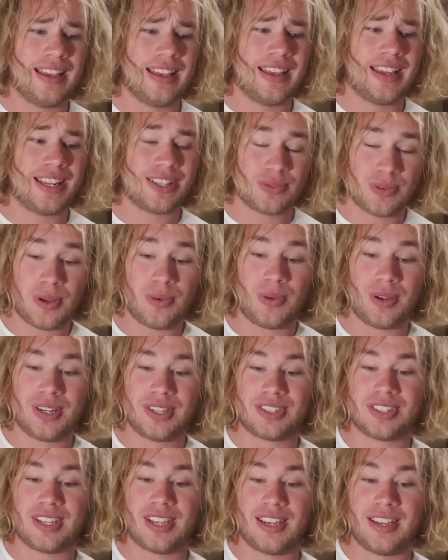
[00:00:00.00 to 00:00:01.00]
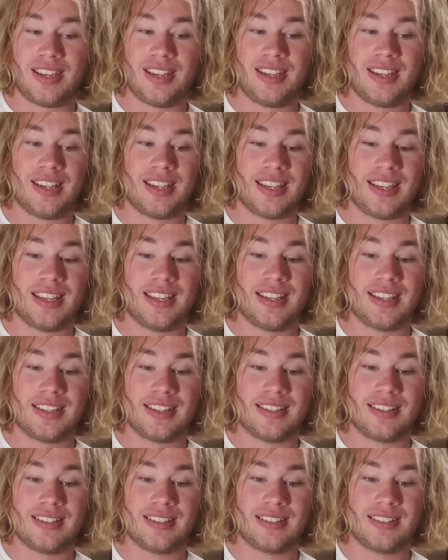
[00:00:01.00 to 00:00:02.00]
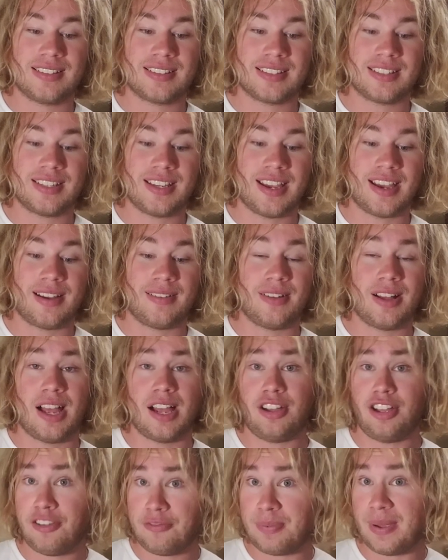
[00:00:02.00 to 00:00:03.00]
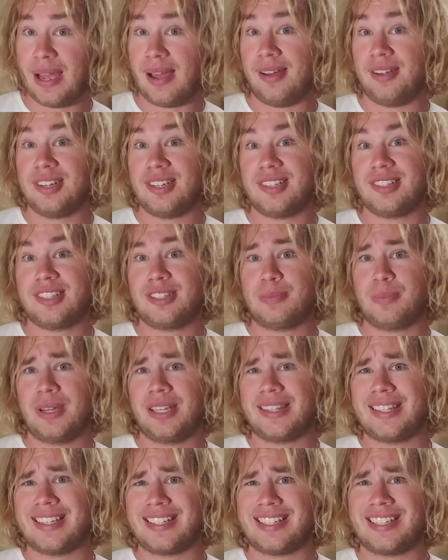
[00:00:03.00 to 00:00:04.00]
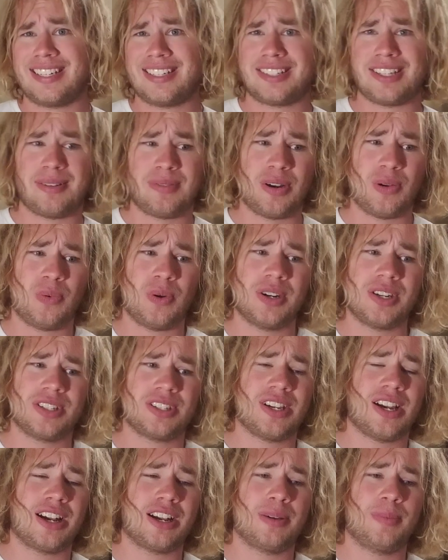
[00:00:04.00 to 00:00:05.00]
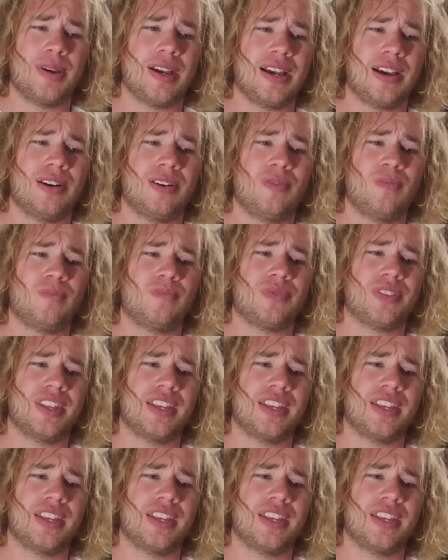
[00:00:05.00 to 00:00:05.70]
that's what I wanted to say. And yeah, I love Paladins, but this is just something I wanted to talk about.